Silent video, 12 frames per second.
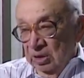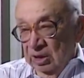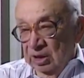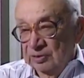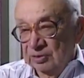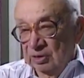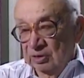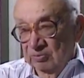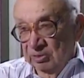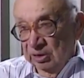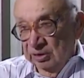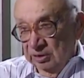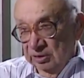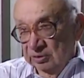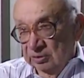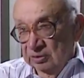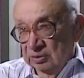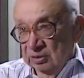I saw the body then.
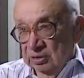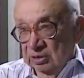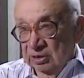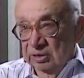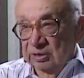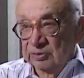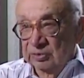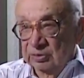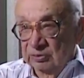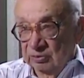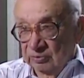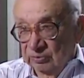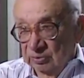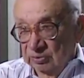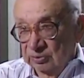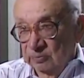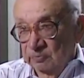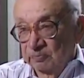I didn't see
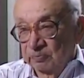UFOs.